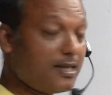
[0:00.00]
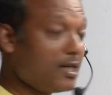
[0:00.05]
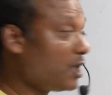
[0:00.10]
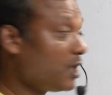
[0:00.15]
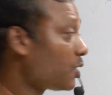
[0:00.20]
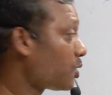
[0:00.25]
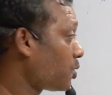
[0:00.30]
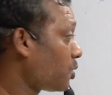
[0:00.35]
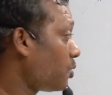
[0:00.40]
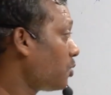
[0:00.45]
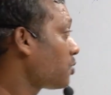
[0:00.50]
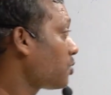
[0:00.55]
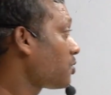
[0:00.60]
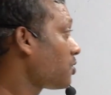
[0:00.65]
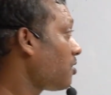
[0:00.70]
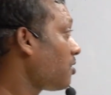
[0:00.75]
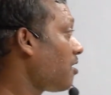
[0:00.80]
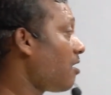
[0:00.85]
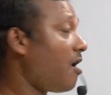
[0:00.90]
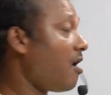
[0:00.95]
source
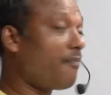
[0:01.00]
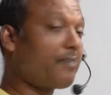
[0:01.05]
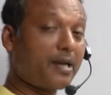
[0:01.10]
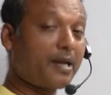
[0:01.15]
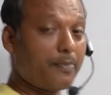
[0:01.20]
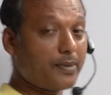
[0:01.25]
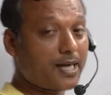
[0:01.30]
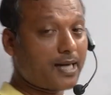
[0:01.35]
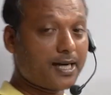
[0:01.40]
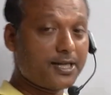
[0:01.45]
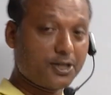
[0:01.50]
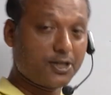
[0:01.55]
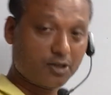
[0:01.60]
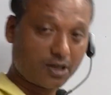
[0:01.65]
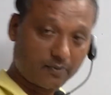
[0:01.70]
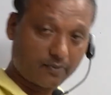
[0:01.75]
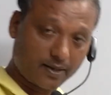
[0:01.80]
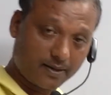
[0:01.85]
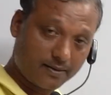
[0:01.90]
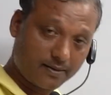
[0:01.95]
of capitalist
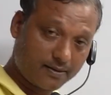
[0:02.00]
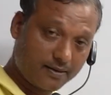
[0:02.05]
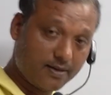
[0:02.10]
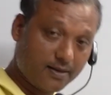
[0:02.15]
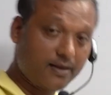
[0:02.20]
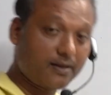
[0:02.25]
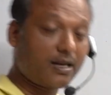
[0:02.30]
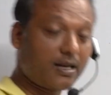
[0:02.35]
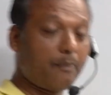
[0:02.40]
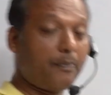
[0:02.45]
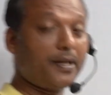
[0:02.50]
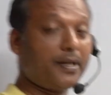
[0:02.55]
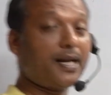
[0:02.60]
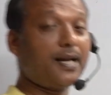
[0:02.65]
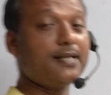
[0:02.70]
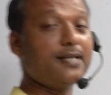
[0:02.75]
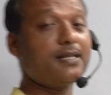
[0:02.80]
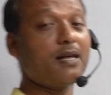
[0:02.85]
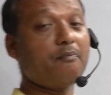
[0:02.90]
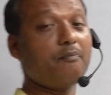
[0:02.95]
economy. Capital
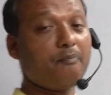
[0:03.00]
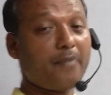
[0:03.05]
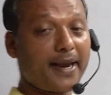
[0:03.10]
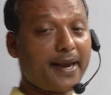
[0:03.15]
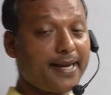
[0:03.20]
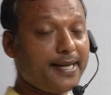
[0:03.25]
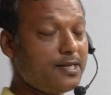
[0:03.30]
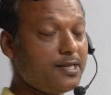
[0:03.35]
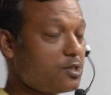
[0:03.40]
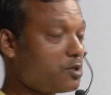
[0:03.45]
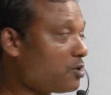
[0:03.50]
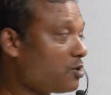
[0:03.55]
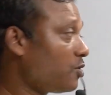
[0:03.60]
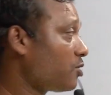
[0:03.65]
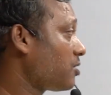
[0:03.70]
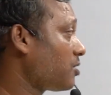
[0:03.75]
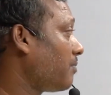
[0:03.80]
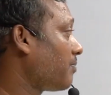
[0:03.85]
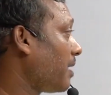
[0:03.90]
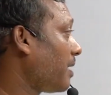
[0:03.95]
is the main
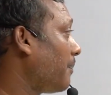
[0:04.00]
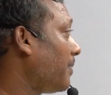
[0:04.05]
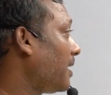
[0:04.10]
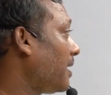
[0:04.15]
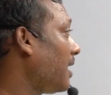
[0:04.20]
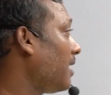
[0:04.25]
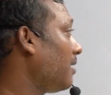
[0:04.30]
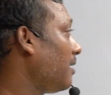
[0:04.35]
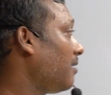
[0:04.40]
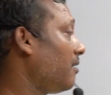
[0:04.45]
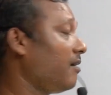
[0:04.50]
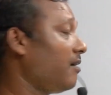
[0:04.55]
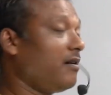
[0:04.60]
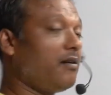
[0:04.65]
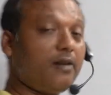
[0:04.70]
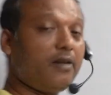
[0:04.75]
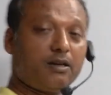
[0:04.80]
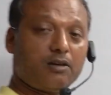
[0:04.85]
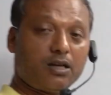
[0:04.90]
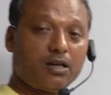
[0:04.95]
source of capital
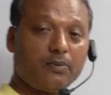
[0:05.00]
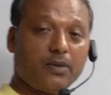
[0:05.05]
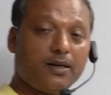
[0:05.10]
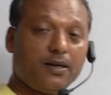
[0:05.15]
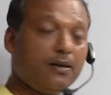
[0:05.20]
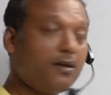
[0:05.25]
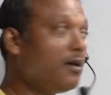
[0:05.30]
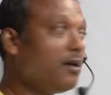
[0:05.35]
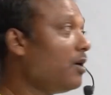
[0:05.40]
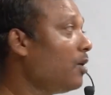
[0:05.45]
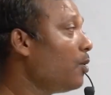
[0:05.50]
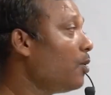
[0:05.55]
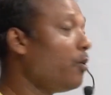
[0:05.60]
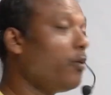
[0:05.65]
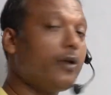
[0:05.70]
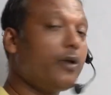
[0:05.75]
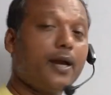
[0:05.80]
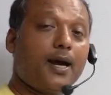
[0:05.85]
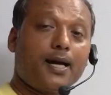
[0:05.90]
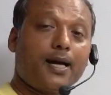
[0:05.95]
economy.
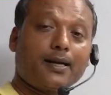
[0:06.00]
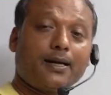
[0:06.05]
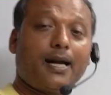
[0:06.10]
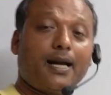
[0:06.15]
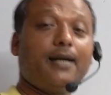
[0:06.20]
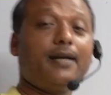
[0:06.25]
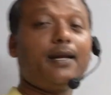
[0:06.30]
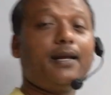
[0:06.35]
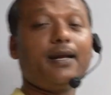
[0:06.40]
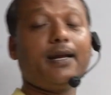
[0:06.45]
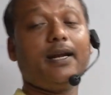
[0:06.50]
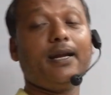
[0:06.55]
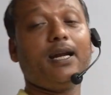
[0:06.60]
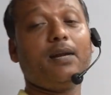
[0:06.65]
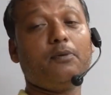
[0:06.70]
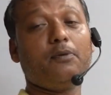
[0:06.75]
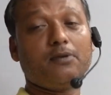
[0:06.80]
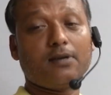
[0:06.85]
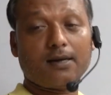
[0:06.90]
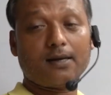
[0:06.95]
We are granting
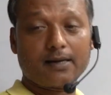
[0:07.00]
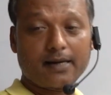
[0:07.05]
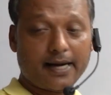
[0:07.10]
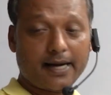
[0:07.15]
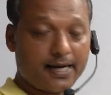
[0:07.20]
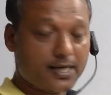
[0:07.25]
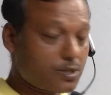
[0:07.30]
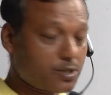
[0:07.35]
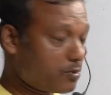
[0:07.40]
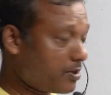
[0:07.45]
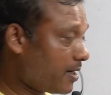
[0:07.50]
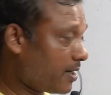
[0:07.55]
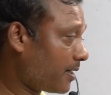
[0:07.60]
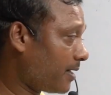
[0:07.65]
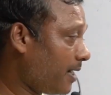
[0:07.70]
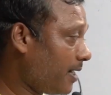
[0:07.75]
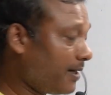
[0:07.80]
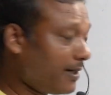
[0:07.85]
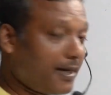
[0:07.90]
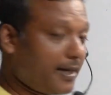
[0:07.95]
individual rights. We are
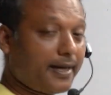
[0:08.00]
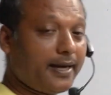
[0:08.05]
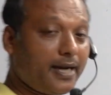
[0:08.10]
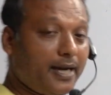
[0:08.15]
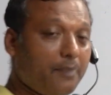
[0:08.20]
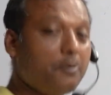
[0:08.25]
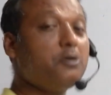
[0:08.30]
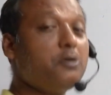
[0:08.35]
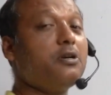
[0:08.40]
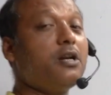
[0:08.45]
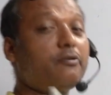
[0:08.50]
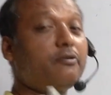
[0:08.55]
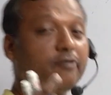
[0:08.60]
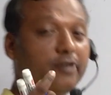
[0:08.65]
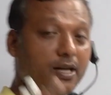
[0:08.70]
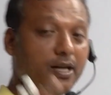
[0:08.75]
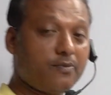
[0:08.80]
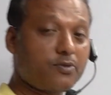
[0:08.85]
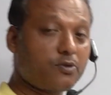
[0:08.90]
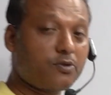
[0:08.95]
granting individual
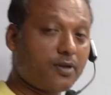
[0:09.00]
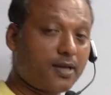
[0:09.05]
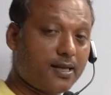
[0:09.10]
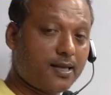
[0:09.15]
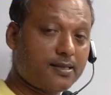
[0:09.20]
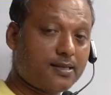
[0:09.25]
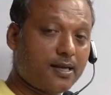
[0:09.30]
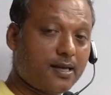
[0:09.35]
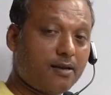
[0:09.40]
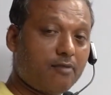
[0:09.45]
freedoms. We can say